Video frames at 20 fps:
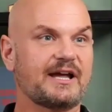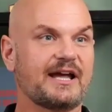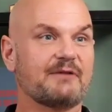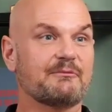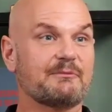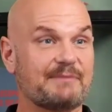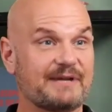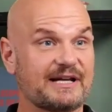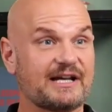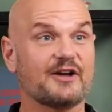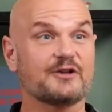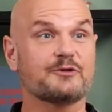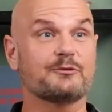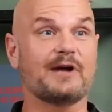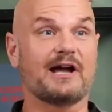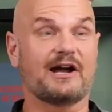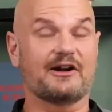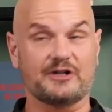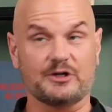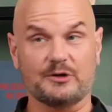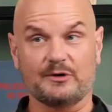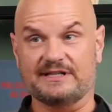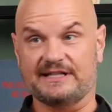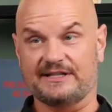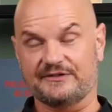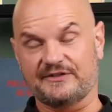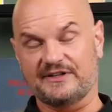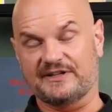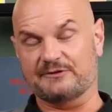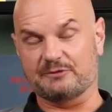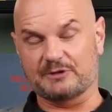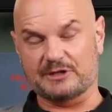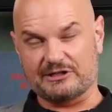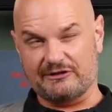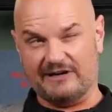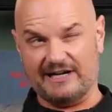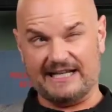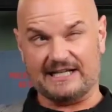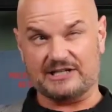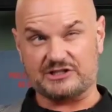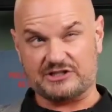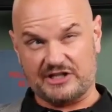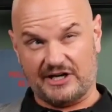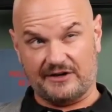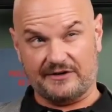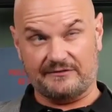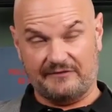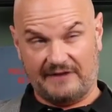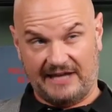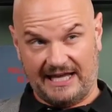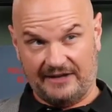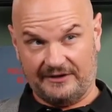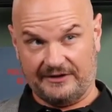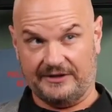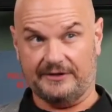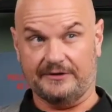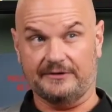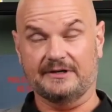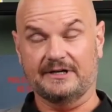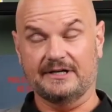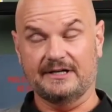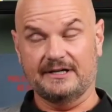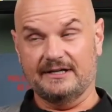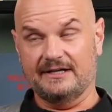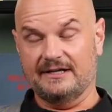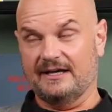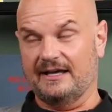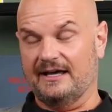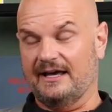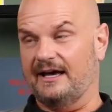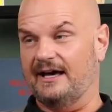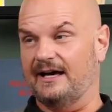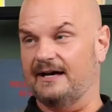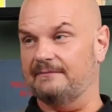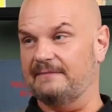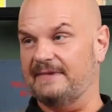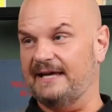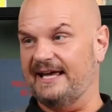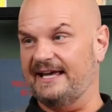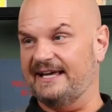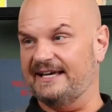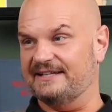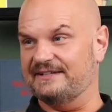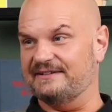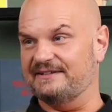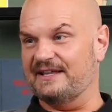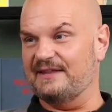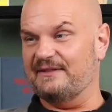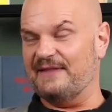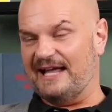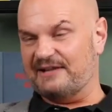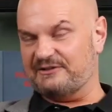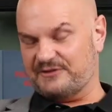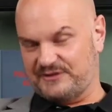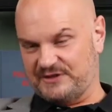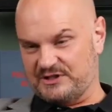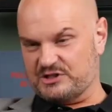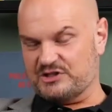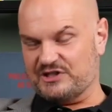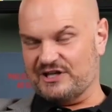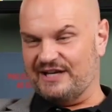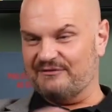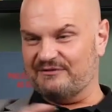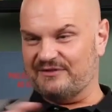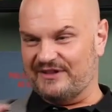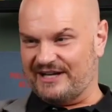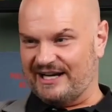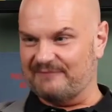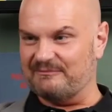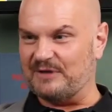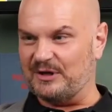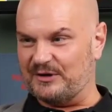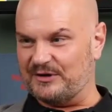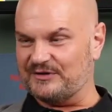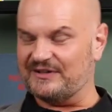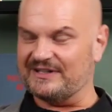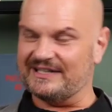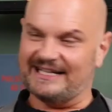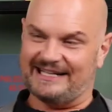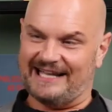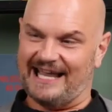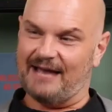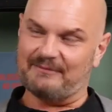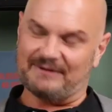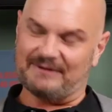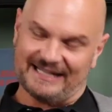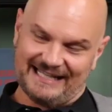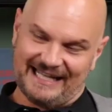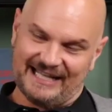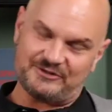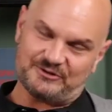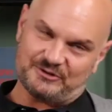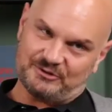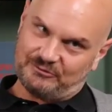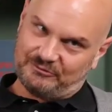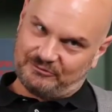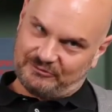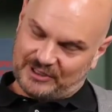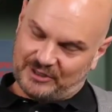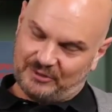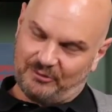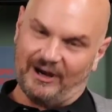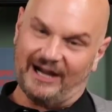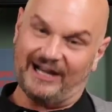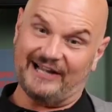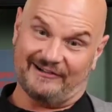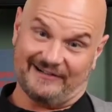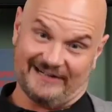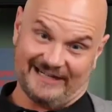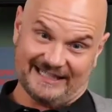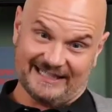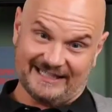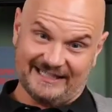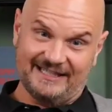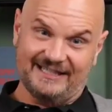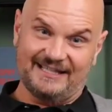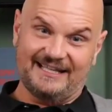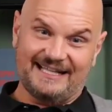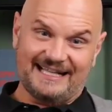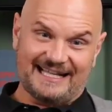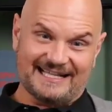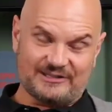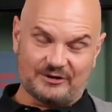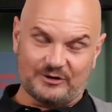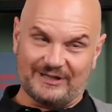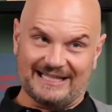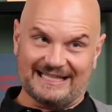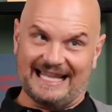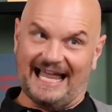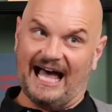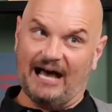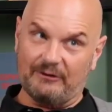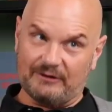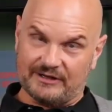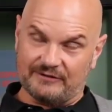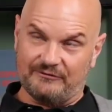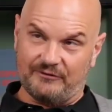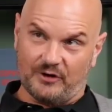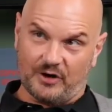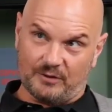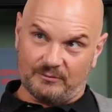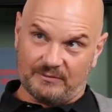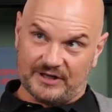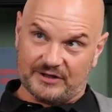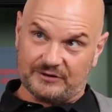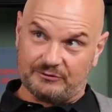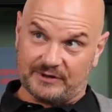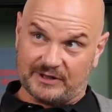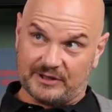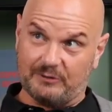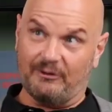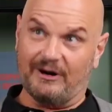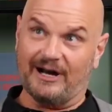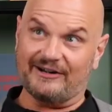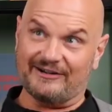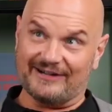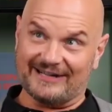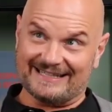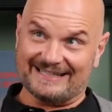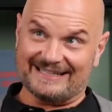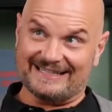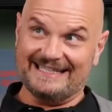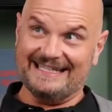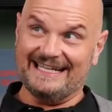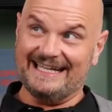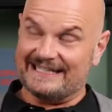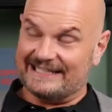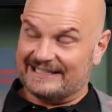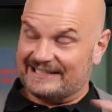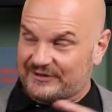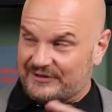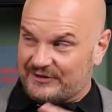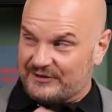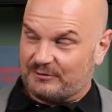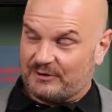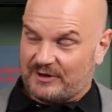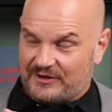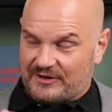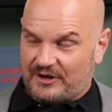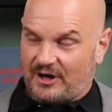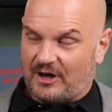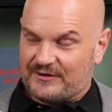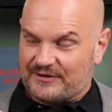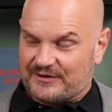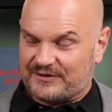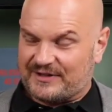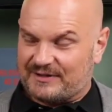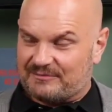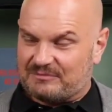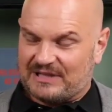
and because we are doing these things. We're creating a shared value. Um, and that's the shift that I'm noticing that happening. And that's requiring it's only allowing for, but it's requiring the need. And this is where all this